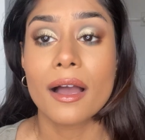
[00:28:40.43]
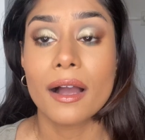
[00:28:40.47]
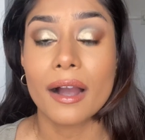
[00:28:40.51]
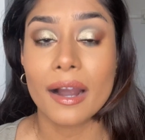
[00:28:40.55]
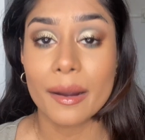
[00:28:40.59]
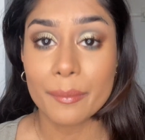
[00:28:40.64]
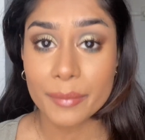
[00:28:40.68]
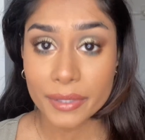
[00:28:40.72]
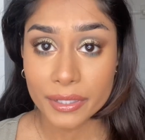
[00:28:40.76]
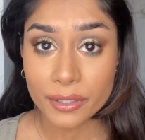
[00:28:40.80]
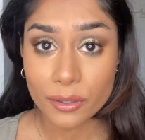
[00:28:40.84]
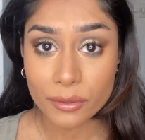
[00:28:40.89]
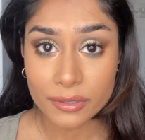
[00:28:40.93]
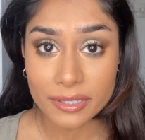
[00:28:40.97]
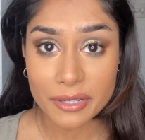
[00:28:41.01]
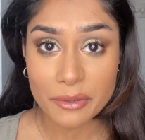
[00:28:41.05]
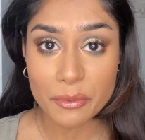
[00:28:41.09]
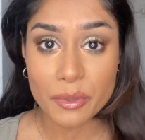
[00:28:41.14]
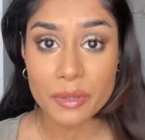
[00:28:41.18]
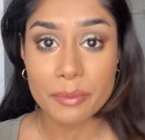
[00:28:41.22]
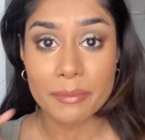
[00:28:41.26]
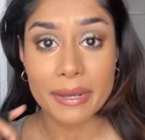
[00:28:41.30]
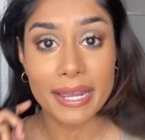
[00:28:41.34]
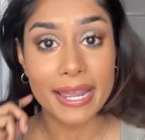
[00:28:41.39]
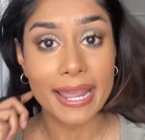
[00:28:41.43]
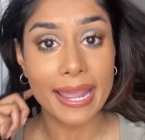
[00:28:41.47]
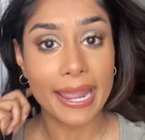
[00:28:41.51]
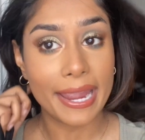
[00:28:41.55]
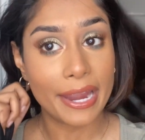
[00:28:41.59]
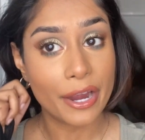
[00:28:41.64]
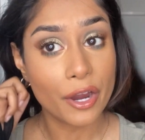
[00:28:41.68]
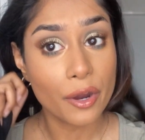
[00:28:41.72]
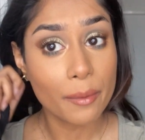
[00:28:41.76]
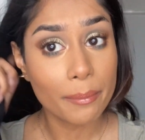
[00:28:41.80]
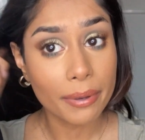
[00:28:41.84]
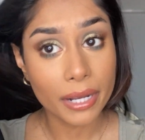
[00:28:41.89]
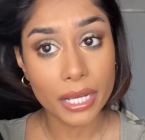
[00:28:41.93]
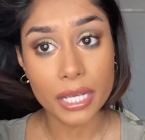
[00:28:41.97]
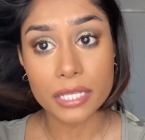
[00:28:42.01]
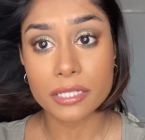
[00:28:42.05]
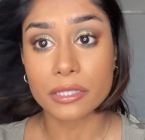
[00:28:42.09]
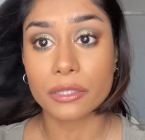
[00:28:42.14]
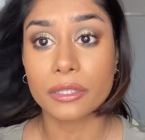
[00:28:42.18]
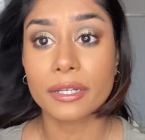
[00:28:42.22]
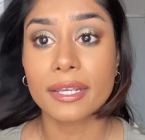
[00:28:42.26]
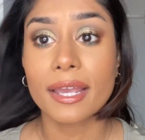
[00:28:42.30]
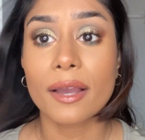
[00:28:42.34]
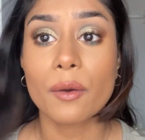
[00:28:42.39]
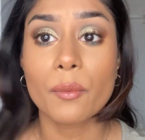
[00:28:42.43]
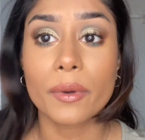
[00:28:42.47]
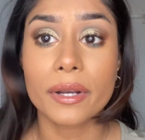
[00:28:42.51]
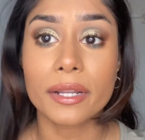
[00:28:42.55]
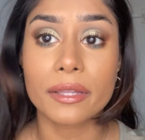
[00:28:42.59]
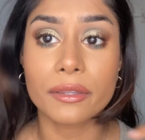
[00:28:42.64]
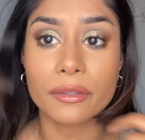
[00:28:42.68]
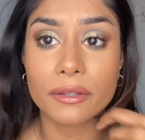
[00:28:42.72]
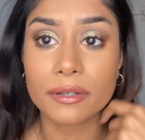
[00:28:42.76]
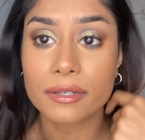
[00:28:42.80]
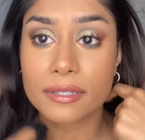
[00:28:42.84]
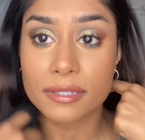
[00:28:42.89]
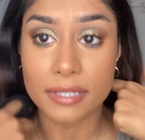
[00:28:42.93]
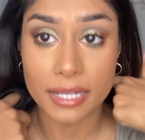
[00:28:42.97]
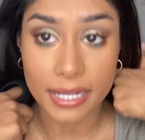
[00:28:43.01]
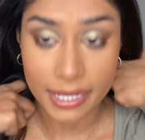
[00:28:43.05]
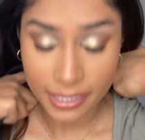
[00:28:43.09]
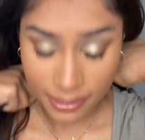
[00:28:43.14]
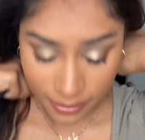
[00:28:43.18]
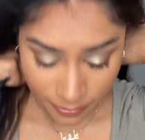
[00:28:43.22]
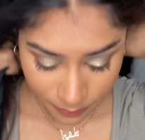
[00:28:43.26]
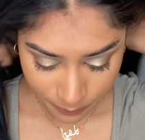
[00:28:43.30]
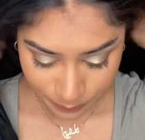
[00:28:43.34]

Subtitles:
I'm gonna go deal with my hair because look at what it looks like.